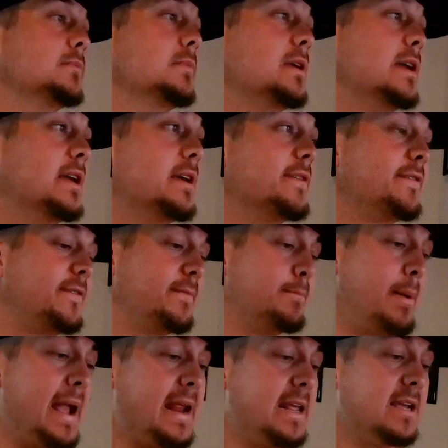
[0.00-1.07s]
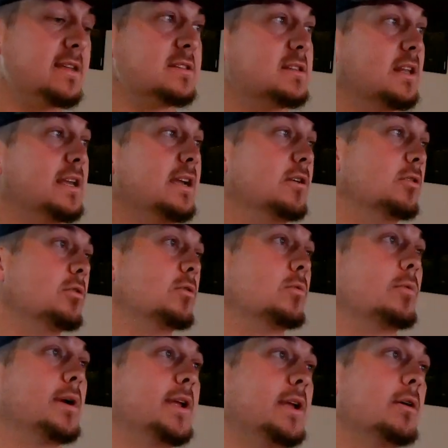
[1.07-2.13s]
If baiting is legal
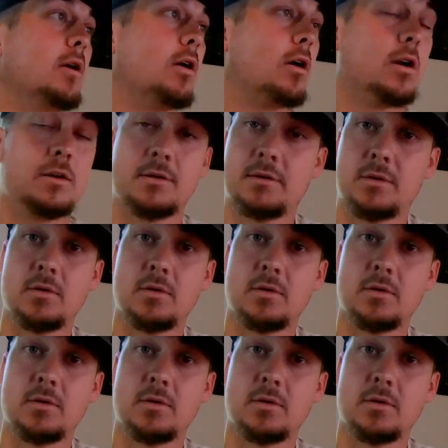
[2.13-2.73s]
where you are,